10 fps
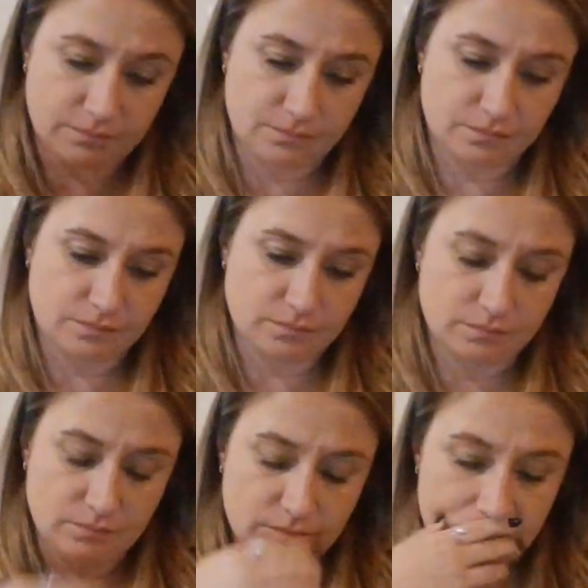
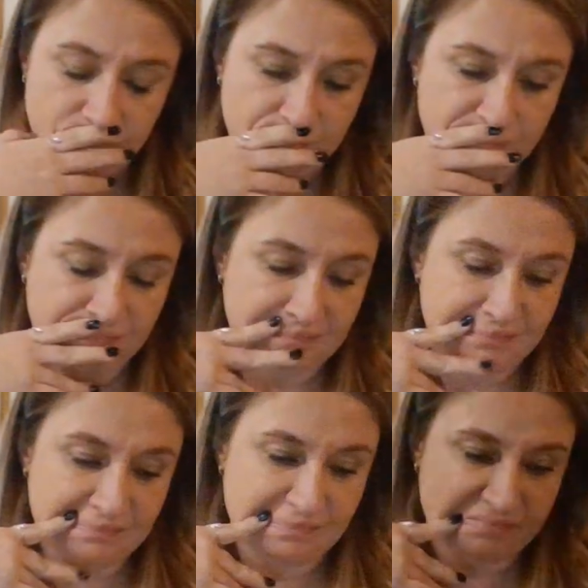
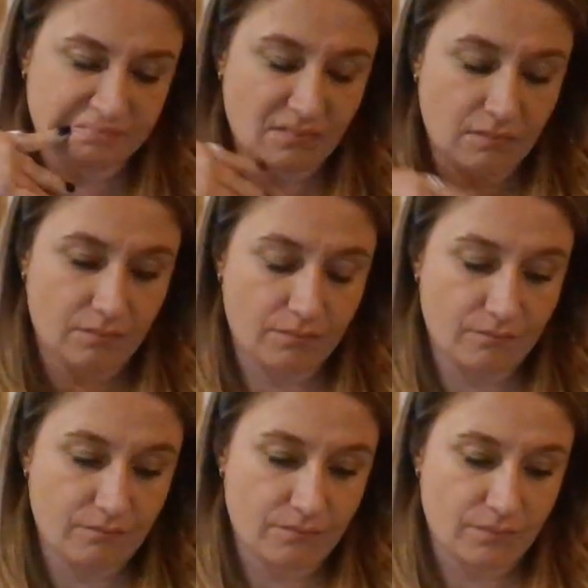
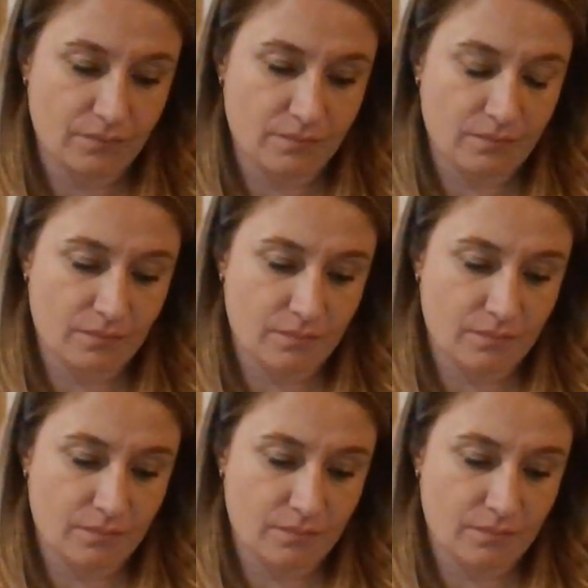(silence)